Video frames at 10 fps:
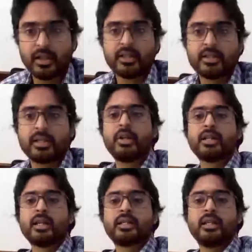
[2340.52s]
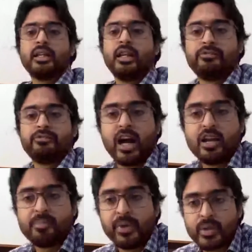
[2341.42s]
Someone is asking if
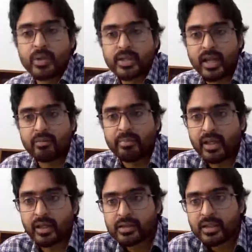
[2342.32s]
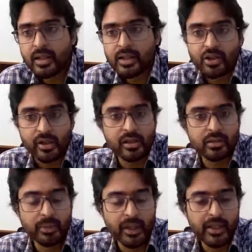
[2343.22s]
IPOs can be considered as Sharia
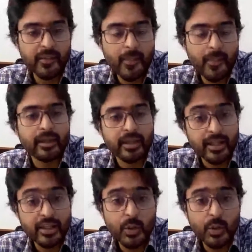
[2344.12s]
compliant. Yes,